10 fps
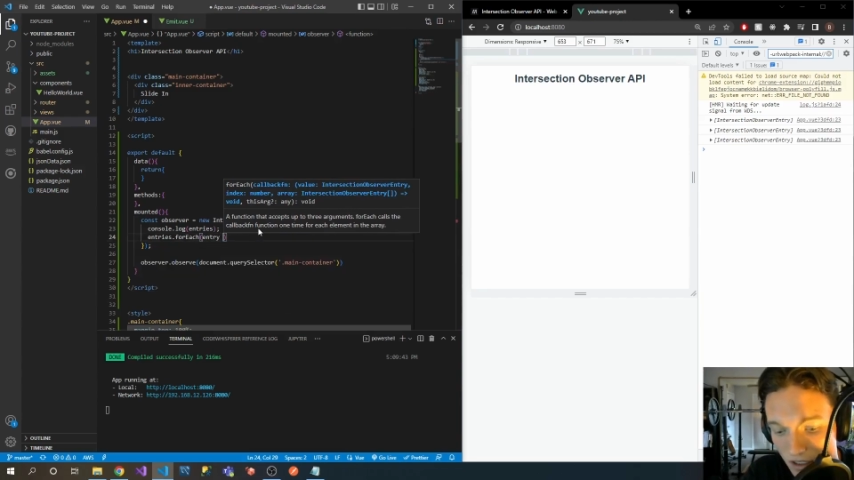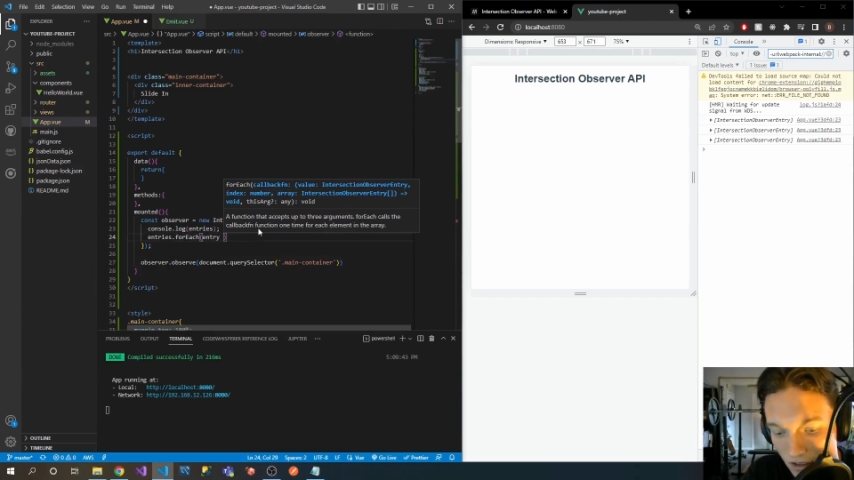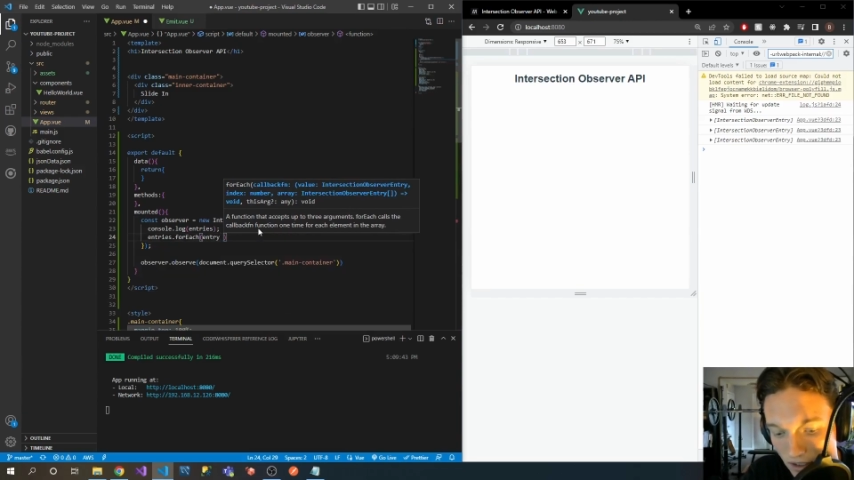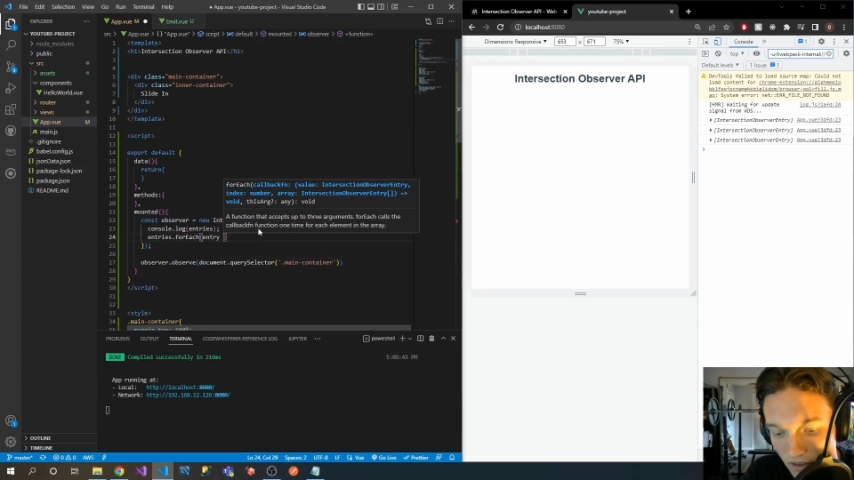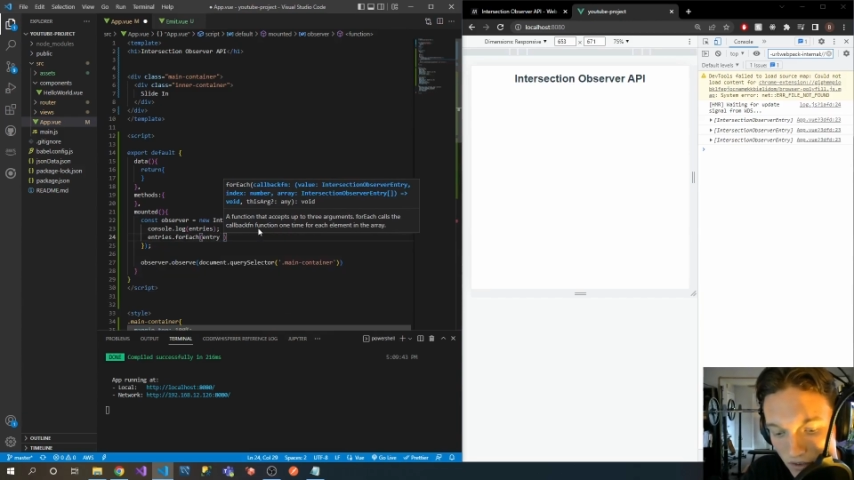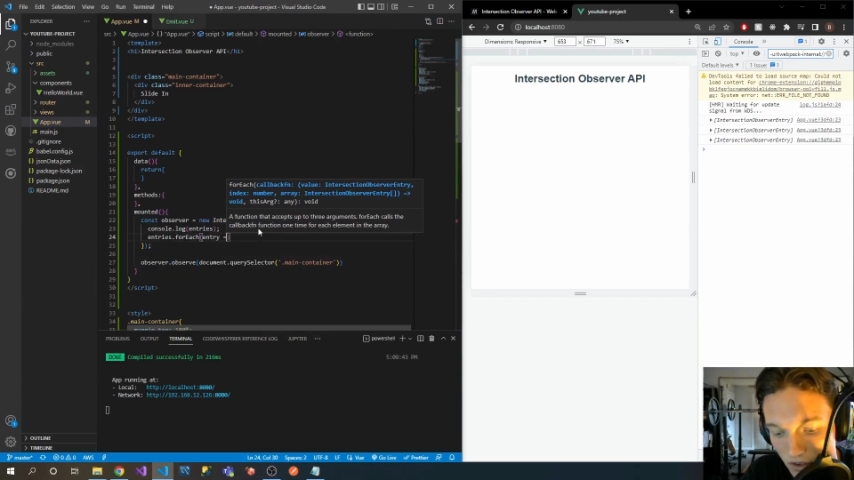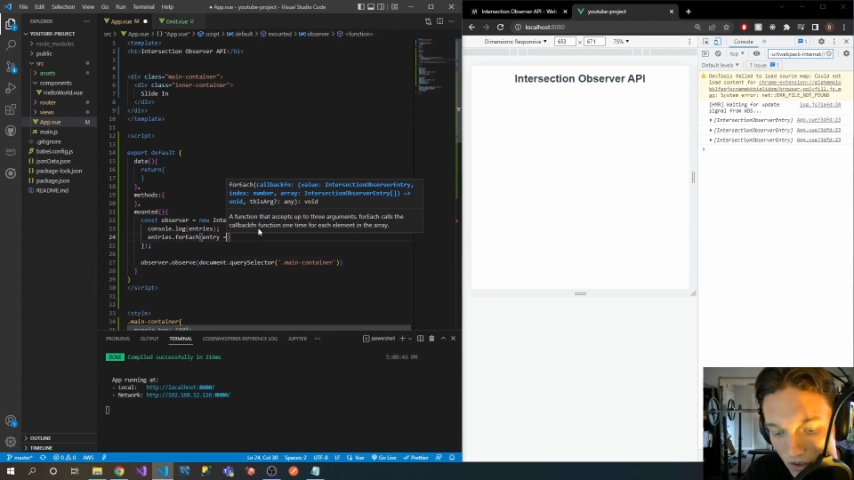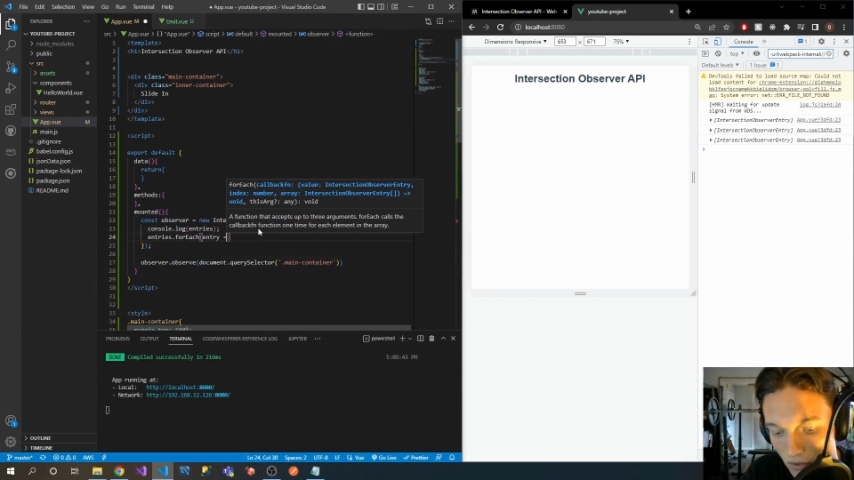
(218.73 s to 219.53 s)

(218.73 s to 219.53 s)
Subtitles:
Let's go